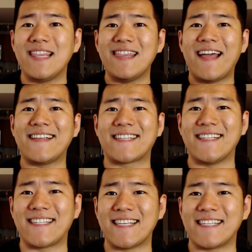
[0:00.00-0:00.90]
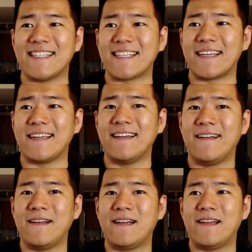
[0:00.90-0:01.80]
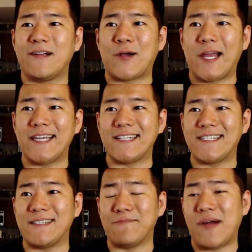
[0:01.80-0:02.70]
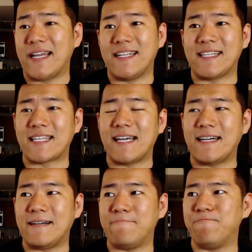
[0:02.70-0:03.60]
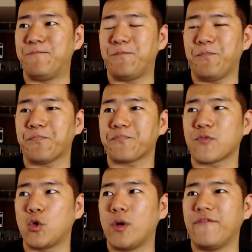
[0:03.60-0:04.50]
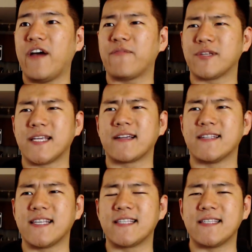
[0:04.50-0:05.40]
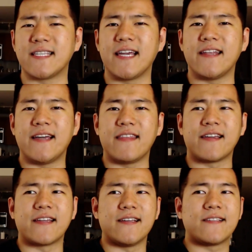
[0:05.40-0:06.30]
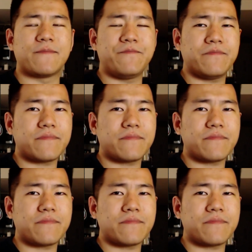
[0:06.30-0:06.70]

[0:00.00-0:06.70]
Less consistency, right? Minus 25% consistency, I think it is.